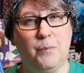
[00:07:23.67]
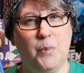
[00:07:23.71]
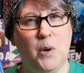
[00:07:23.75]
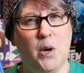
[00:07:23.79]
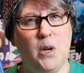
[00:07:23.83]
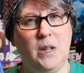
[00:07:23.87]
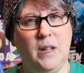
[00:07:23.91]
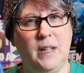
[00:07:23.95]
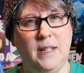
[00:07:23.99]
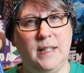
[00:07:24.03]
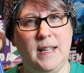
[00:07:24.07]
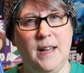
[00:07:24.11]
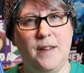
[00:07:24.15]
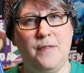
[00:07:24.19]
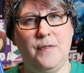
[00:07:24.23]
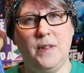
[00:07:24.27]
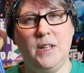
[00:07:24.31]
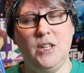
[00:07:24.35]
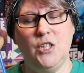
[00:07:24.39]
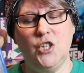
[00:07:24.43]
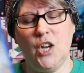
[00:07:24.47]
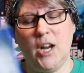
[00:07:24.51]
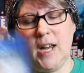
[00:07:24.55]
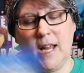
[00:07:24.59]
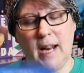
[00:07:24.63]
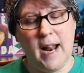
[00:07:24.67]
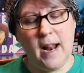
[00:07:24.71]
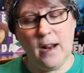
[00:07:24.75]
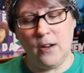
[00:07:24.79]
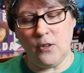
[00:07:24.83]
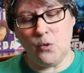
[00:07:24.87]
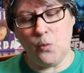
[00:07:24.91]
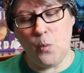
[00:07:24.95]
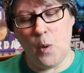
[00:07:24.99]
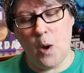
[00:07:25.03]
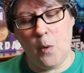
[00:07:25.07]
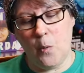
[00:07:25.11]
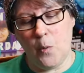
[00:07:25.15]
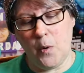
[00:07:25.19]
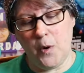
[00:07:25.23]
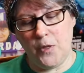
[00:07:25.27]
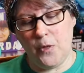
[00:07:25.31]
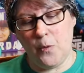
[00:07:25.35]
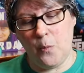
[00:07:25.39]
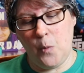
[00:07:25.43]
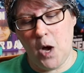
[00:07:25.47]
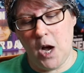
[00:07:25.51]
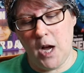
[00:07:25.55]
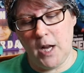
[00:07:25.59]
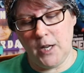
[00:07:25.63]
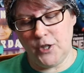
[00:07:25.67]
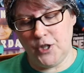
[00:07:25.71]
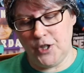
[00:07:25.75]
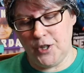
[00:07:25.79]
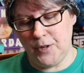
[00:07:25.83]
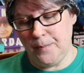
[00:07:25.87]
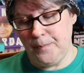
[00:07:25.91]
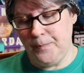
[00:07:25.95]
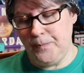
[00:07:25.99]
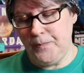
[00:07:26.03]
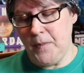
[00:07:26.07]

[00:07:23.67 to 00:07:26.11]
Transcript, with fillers: Brooklyn, definitely check it out. It's well worth a watch.